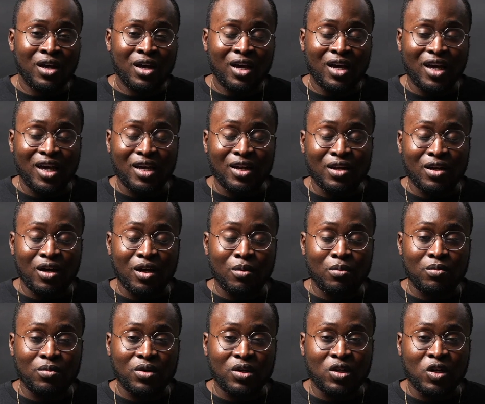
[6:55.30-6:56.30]
And
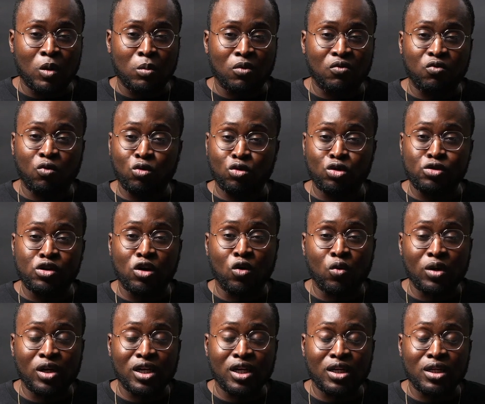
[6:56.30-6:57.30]
before you
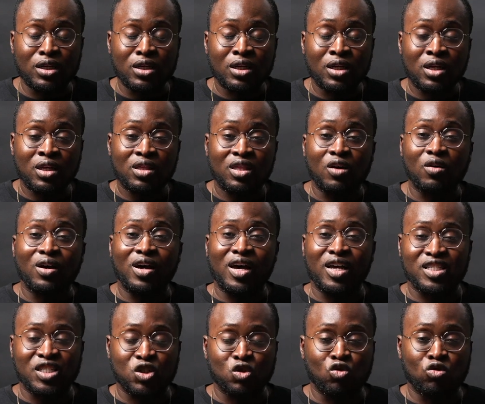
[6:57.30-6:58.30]
go in, they'll
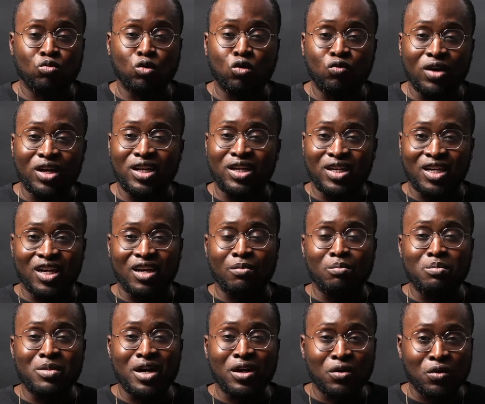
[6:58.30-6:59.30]
ask you to remove any kind of
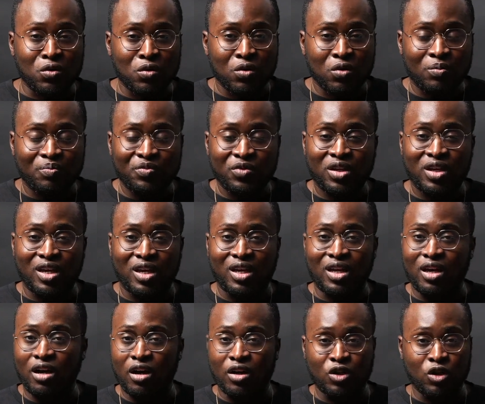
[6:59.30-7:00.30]
metal
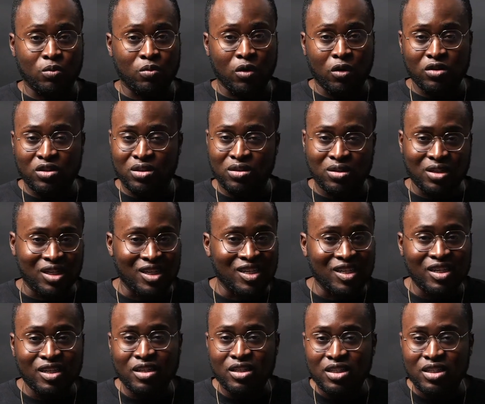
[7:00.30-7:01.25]
on your person, keys,